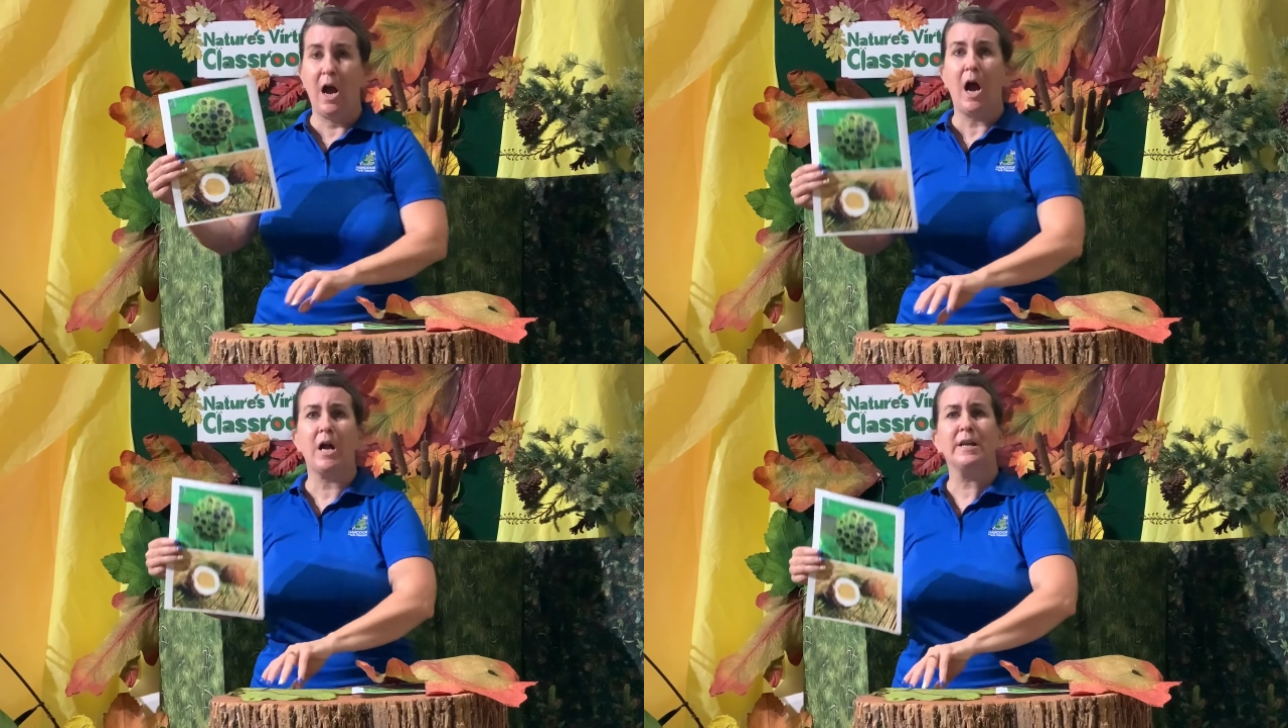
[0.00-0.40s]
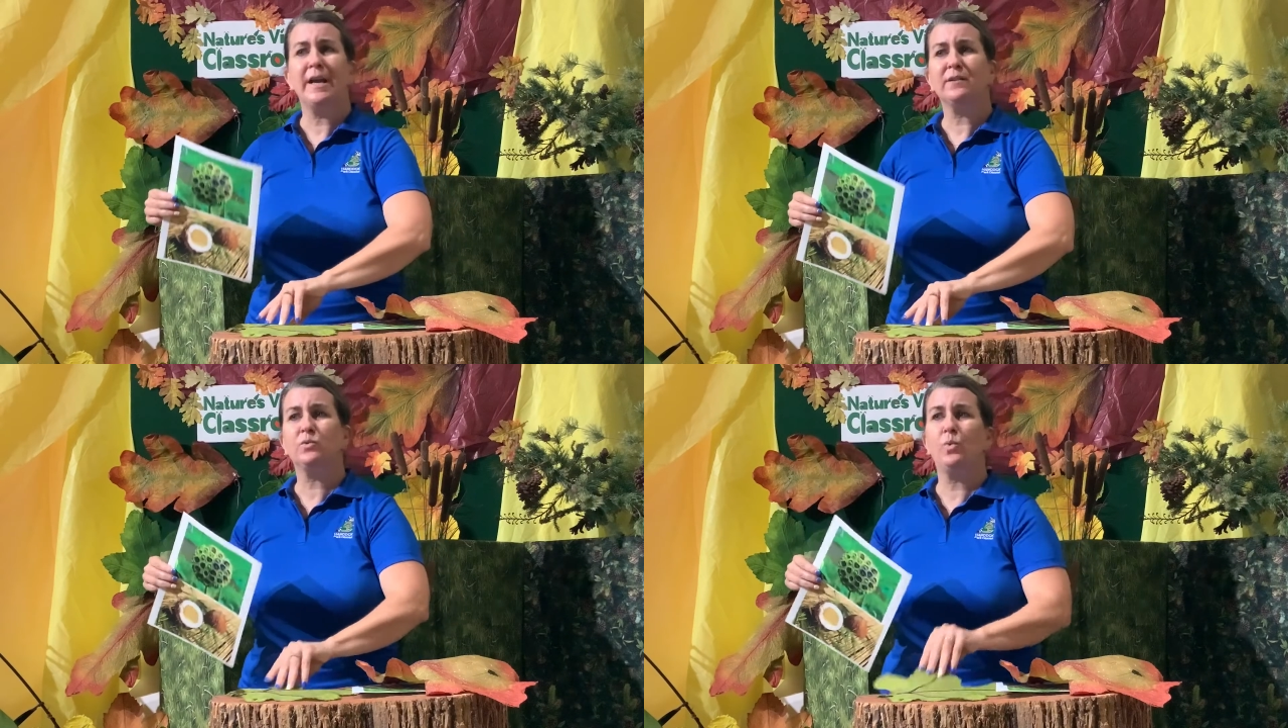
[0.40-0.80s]
Our
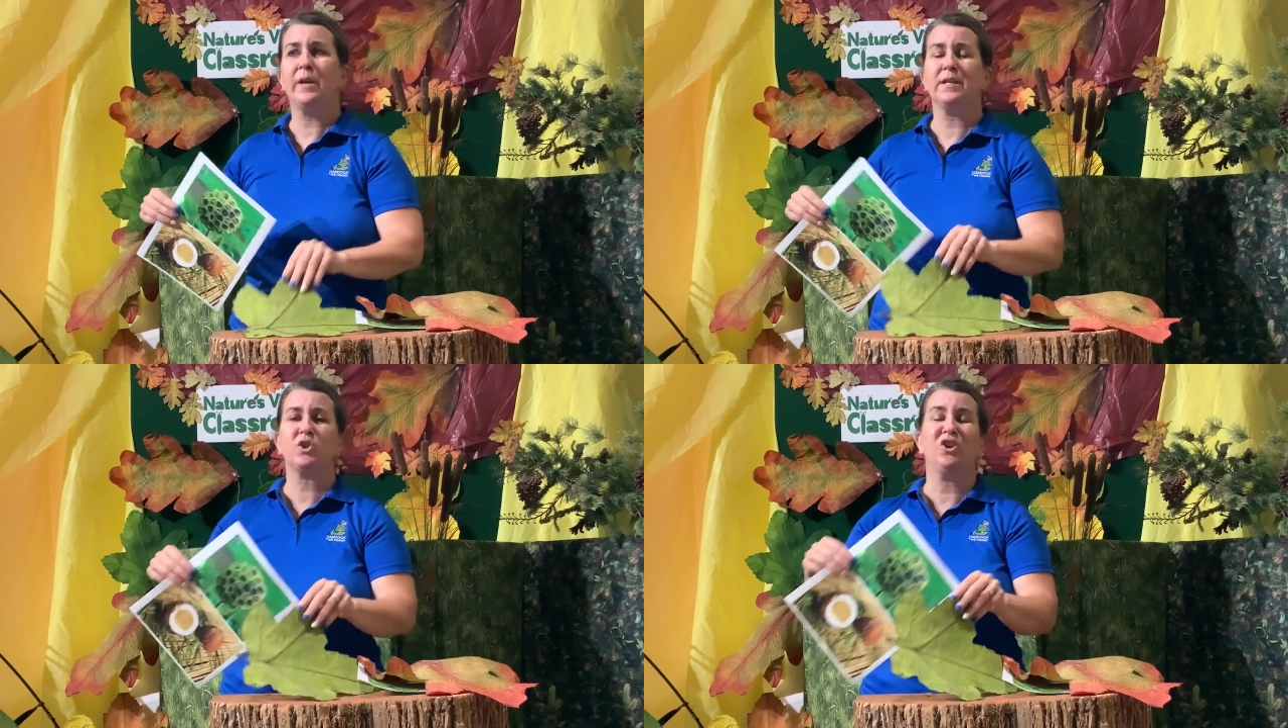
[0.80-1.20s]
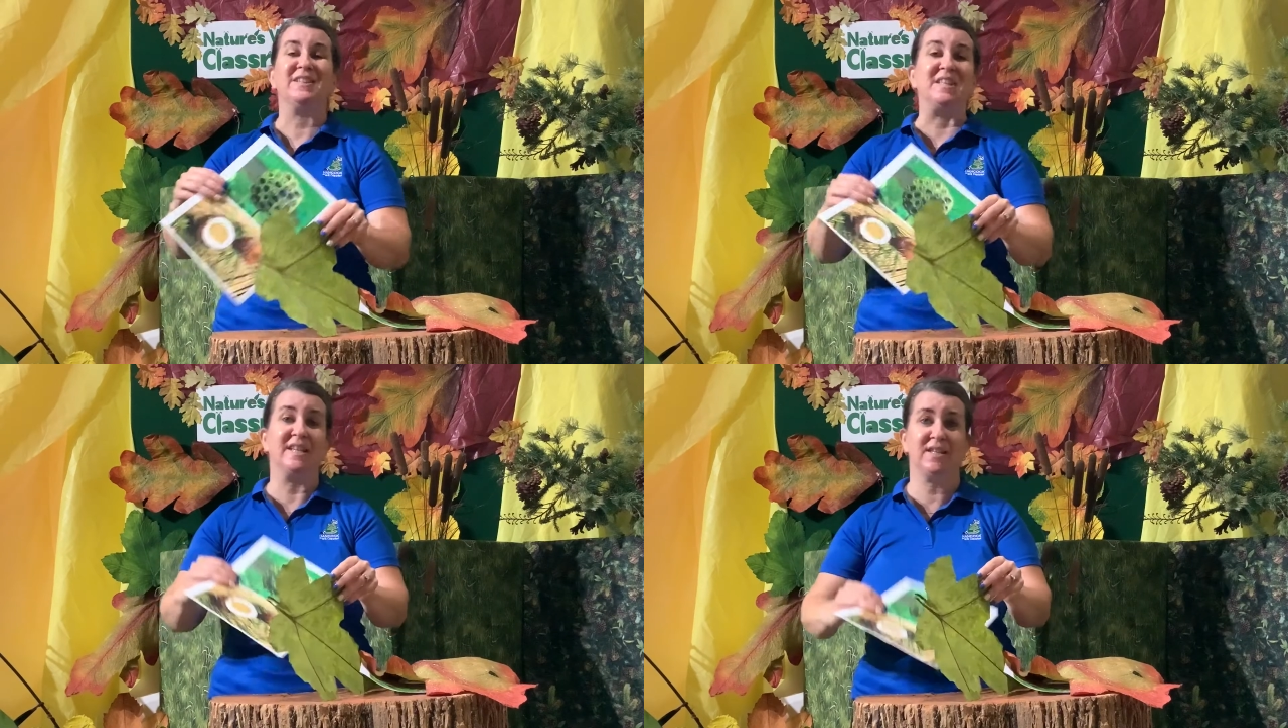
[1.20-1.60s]
next one is
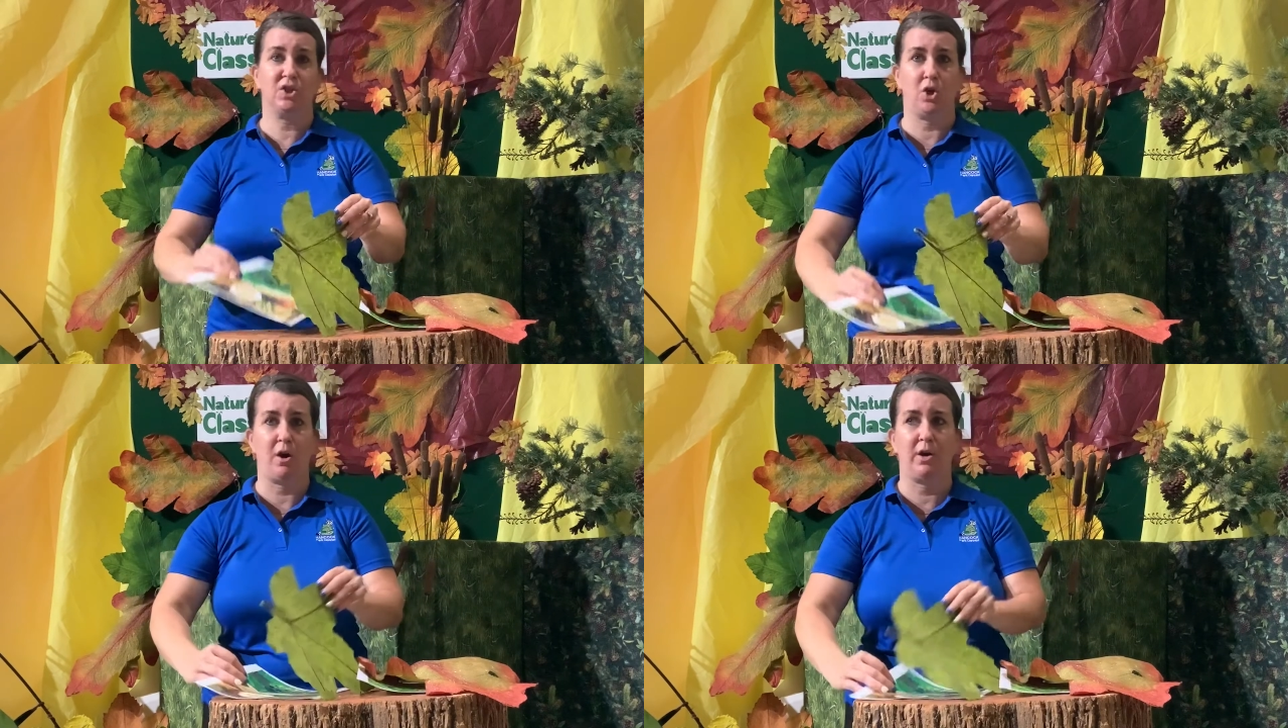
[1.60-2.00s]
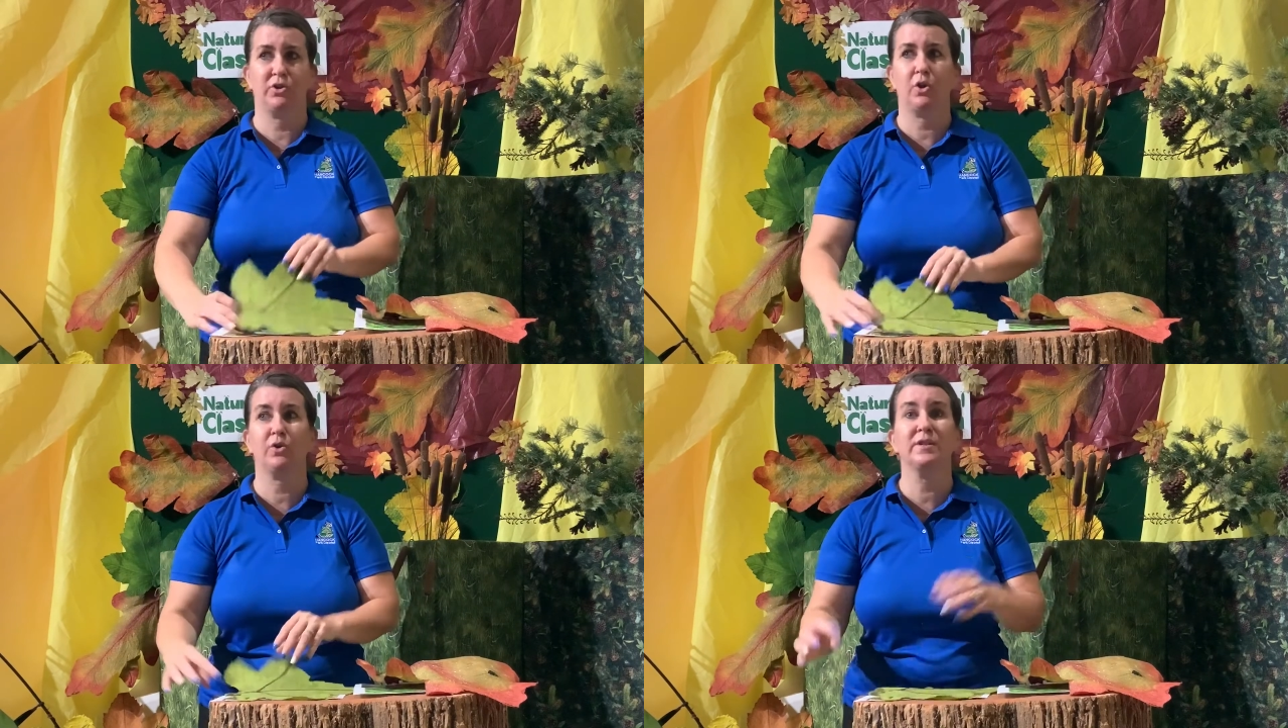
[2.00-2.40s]
called
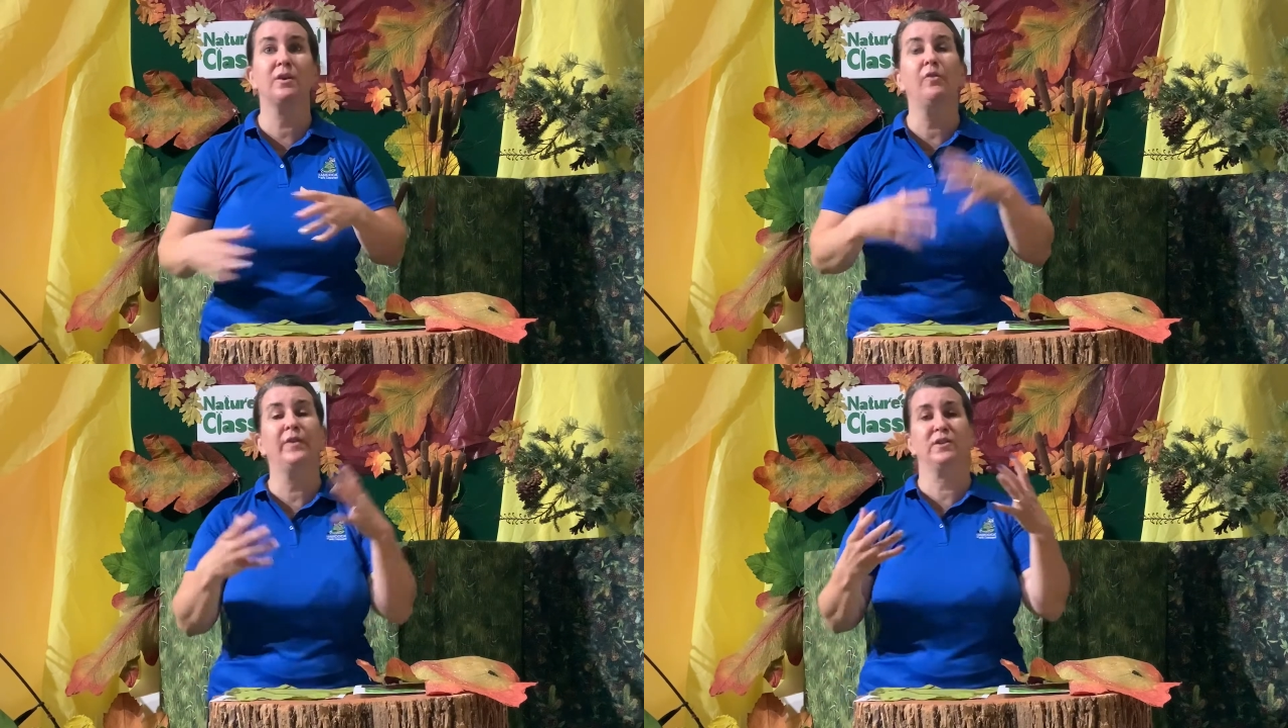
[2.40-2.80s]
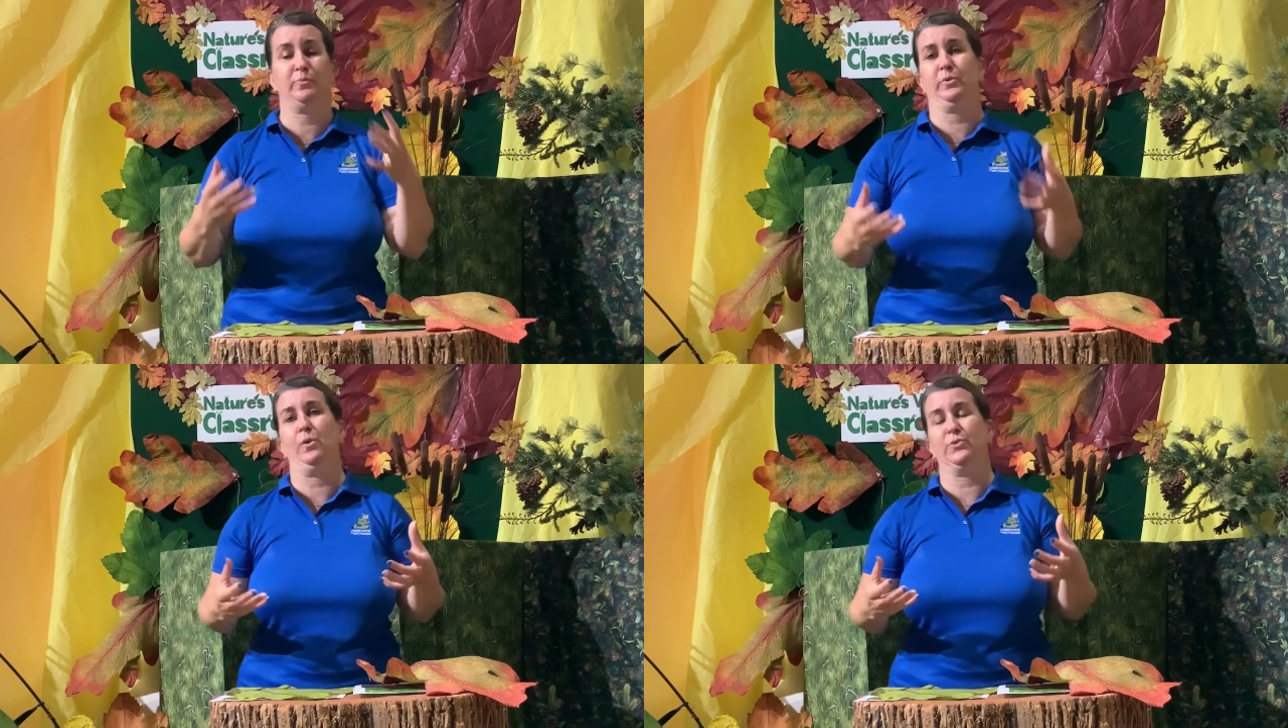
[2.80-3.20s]
discharge or
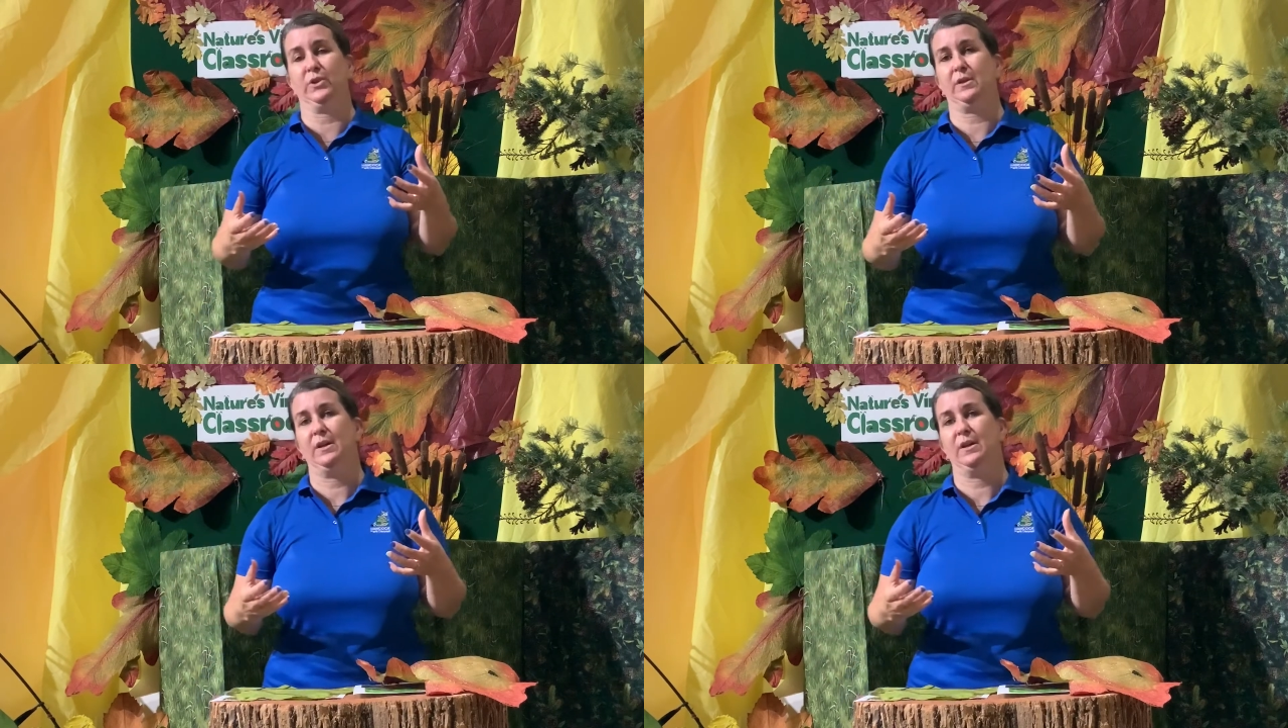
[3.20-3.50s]
self-explosion.